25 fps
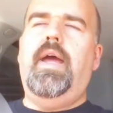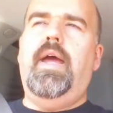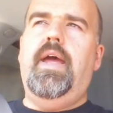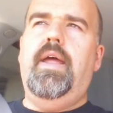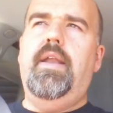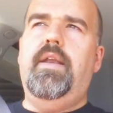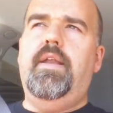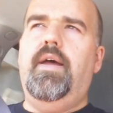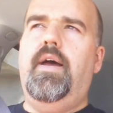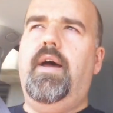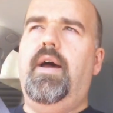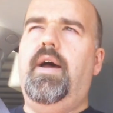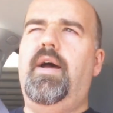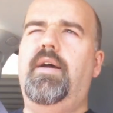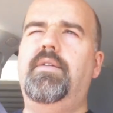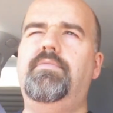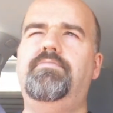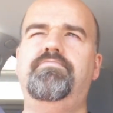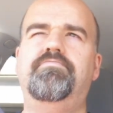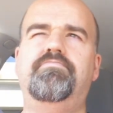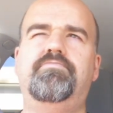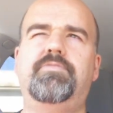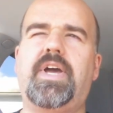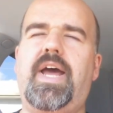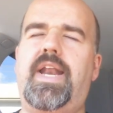And
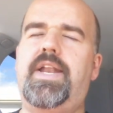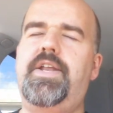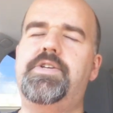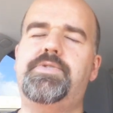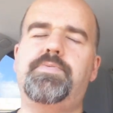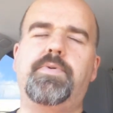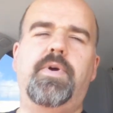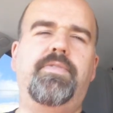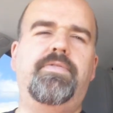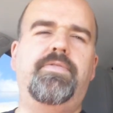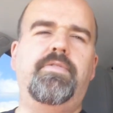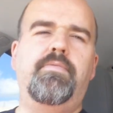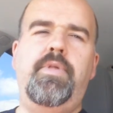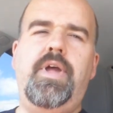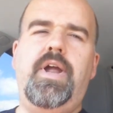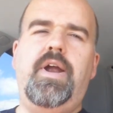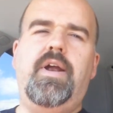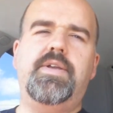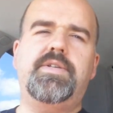kind of just went from there.